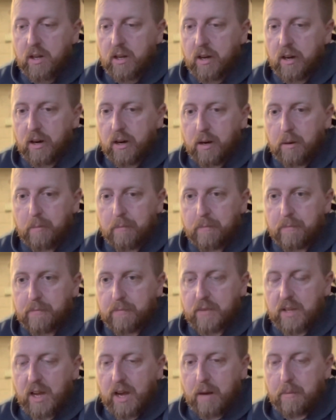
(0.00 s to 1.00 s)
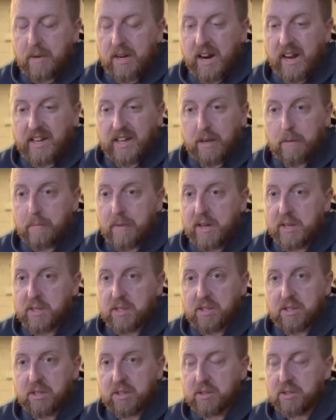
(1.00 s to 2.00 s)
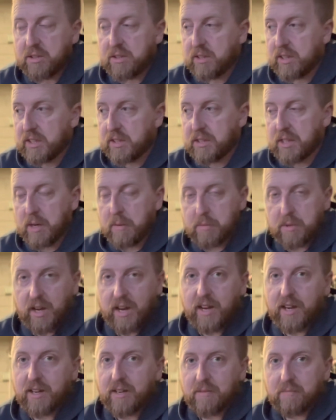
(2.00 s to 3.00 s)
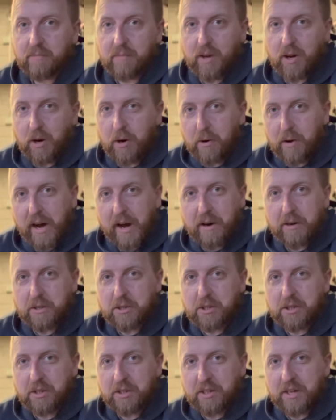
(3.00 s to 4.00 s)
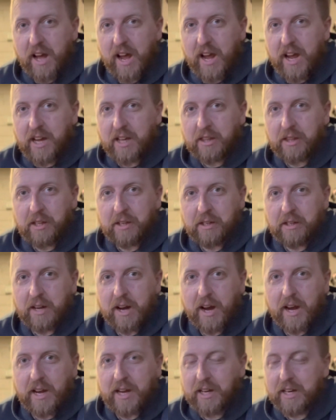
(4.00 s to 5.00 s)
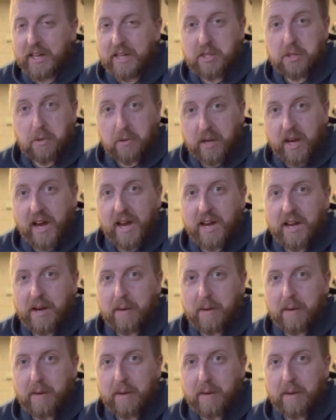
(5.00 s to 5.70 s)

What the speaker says: I mean, I get messages, it seems like all hours of the day and the night, and that's okay.